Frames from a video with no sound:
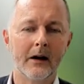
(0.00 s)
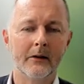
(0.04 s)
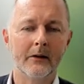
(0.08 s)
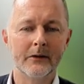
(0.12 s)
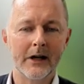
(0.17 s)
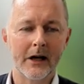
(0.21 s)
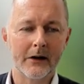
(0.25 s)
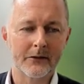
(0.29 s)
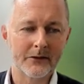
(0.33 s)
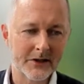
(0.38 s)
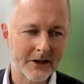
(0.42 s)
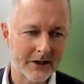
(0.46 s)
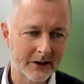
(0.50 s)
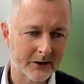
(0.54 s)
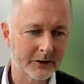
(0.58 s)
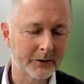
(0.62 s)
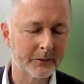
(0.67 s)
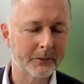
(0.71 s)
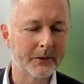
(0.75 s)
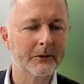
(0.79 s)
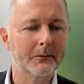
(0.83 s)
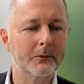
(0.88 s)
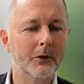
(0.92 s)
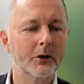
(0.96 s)
we have
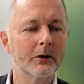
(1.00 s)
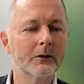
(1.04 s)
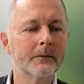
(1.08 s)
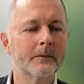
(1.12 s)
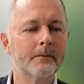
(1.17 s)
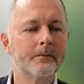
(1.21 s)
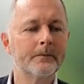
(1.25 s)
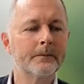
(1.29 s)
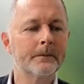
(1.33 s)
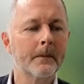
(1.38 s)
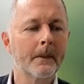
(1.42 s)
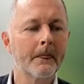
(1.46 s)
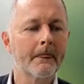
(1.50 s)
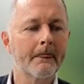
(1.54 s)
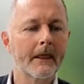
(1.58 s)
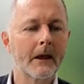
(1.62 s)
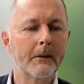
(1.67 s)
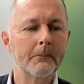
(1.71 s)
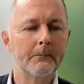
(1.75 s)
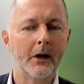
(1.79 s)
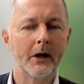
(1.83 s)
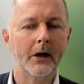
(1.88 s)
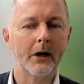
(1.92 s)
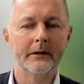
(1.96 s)
salespeople,
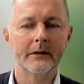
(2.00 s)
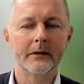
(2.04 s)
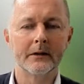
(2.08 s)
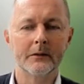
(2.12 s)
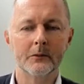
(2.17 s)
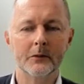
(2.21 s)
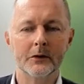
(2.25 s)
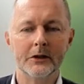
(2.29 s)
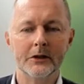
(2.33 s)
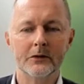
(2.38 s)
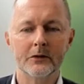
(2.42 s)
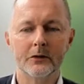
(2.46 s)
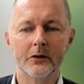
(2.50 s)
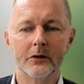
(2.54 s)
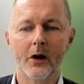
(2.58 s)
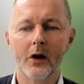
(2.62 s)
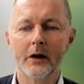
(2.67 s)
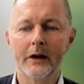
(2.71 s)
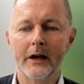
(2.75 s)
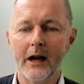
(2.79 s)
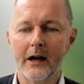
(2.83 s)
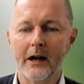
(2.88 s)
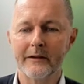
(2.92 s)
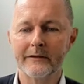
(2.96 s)
but we do
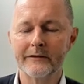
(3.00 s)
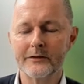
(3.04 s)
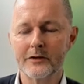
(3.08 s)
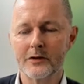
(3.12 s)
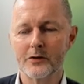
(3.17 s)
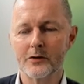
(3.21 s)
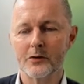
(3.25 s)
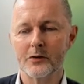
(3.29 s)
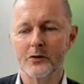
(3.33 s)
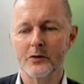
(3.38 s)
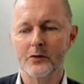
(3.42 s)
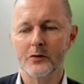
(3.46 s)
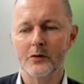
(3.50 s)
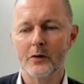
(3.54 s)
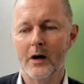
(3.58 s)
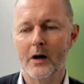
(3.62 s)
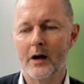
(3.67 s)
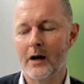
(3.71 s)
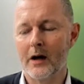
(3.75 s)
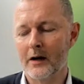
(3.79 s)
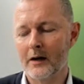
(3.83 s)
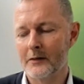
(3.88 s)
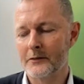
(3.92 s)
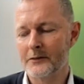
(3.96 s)
not have to
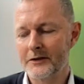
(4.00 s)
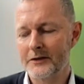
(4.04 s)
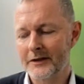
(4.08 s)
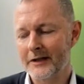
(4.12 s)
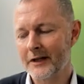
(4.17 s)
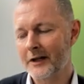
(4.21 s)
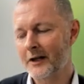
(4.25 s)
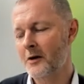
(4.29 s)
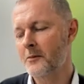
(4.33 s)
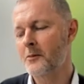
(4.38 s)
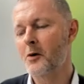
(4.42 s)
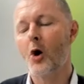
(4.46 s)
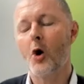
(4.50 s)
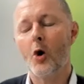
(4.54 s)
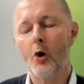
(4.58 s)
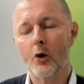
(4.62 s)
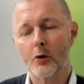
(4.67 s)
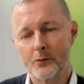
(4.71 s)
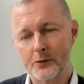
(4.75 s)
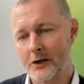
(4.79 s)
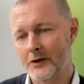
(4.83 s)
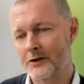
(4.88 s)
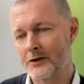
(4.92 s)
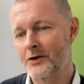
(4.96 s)
set up a whole
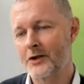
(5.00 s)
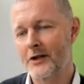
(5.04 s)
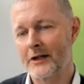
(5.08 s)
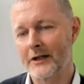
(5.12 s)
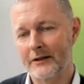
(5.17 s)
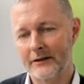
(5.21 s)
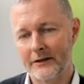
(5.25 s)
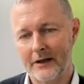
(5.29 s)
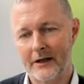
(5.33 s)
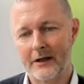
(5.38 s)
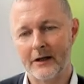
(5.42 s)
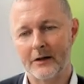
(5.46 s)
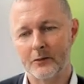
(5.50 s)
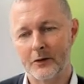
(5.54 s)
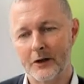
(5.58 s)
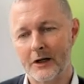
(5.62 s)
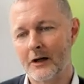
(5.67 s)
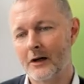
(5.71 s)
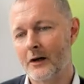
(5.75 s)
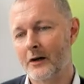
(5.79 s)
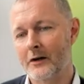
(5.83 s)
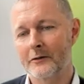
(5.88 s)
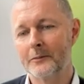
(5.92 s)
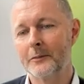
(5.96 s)
project with a
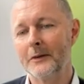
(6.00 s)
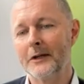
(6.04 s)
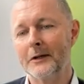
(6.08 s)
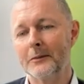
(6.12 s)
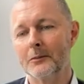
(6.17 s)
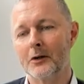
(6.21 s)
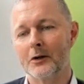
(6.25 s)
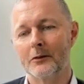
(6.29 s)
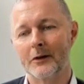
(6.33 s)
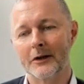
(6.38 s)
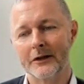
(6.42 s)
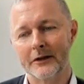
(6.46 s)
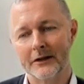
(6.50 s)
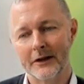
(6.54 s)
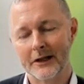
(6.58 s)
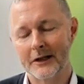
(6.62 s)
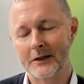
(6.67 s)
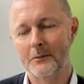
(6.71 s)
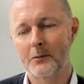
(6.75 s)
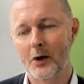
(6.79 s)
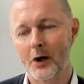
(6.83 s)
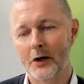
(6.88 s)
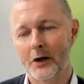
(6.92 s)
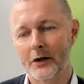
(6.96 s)
lot of people when
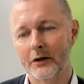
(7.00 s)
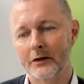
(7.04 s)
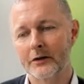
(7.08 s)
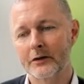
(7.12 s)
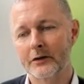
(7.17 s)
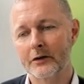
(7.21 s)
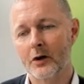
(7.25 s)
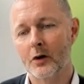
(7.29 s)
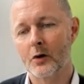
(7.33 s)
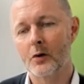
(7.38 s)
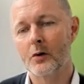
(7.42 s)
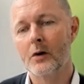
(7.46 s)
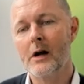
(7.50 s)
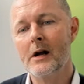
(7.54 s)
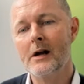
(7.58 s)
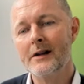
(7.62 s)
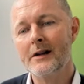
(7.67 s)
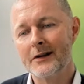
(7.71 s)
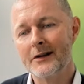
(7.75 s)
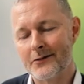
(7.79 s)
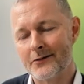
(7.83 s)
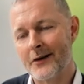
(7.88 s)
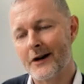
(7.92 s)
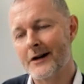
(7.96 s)
selling products. So
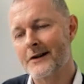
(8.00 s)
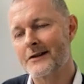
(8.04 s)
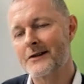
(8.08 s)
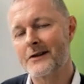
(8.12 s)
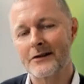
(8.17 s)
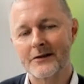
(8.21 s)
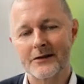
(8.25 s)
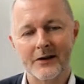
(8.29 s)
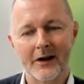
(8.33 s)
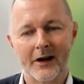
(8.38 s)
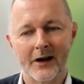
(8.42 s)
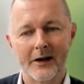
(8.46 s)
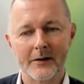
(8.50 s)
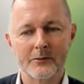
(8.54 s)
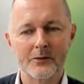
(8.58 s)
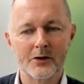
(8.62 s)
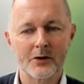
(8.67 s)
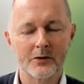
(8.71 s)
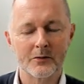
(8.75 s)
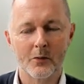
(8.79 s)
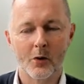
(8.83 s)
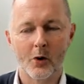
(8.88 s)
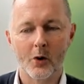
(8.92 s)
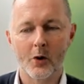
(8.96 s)
the fastest time
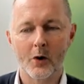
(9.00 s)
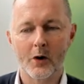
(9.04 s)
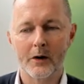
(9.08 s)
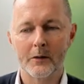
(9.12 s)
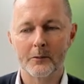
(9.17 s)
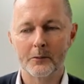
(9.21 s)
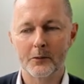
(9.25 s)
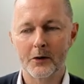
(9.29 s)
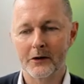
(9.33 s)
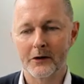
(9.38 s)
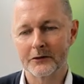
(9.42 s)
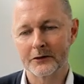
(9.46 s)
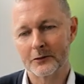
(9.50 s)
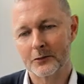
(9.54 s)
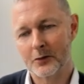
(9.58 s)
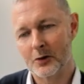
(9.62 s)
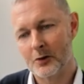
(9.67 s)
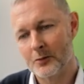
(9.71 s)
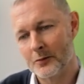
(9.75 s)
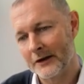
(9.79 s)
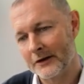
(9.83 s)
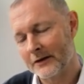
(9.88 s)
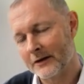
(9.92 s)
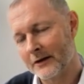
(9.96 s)
to more
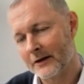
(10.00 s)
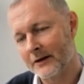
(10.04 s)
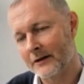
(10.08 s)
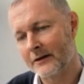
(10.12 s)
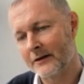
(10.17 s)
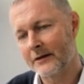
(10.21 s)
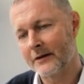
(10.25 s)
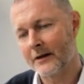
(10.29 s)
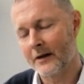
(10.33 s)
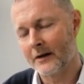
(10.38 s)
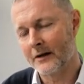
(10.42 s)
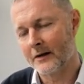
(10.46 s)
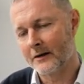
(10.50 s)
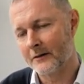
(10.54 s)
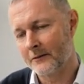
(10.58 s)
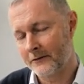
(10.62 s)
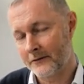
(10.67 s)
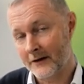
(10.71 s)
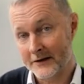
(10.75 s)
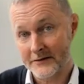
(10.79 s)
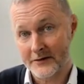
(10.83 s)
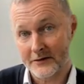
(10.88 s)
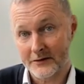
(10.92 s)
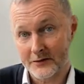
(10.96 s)
profitable business,
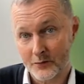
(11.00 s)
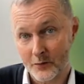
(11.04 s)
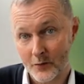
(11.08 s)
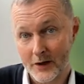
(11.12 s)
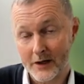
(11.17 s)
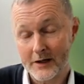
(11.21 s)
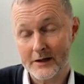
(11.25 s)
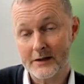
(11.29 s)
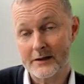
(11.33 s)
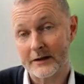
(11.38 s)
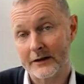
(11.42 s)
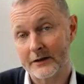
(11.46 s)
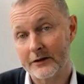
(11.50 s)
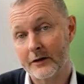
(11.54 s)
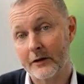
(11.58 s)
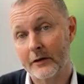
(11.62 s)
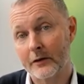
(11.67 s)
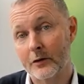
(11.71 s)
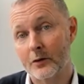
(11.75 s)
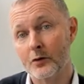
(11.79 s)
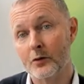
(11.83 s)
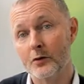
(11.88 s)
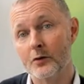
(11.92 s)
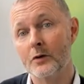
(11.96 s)
fastest way is
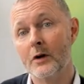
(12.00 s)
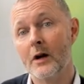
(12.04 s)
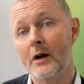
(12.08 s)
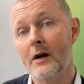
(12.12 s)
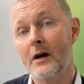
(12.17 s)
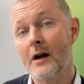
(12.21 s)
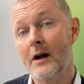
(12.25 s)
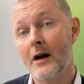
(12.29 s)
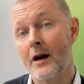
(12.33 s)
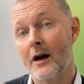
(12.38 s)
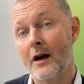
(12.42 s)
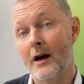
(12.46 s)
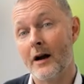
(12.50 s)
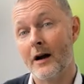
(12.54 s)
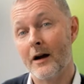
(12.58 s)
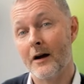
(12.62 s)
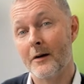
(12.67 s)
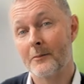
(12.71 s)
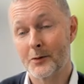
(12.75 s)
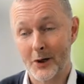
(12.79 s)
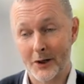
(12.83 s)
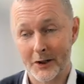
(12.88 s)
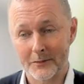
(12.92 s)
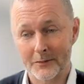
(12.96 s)
through
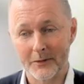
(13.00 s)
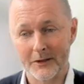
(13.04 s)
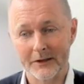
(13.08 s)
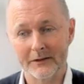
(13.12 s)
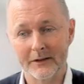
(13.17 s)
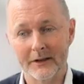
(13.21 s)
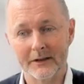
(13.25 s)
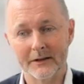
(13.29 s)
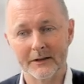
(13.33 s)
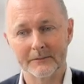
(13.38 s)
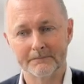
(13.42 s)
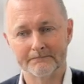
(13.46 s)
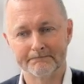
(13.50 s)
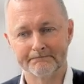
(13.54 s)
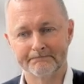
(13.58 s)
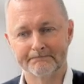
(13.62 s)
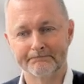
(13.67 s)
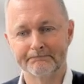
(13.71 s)
product business.